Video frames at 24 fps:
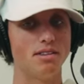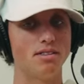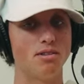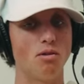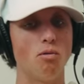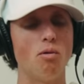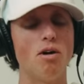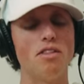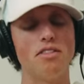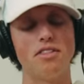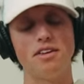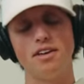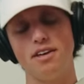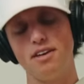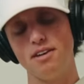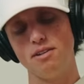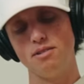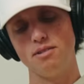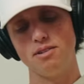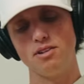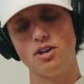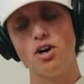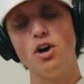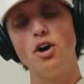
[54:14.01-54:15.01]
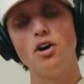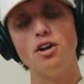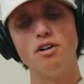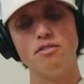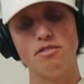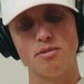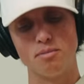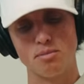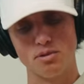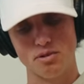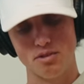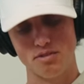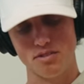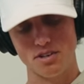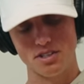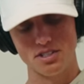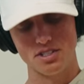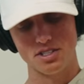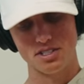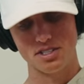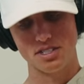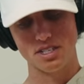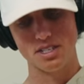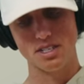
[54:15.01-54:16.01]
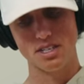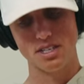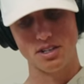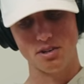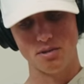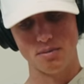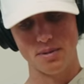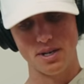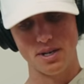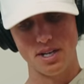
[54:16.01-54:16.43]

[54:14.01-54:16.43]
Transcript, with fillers: the one thing he could have improved on just a little